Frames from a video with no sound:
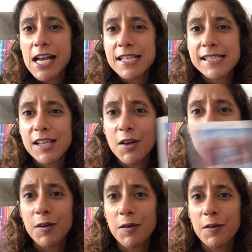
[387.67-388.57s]

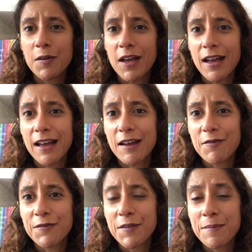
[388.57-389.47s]
So
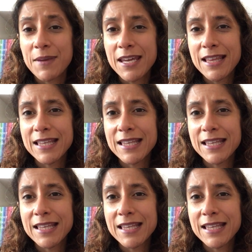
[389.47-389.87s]
for me,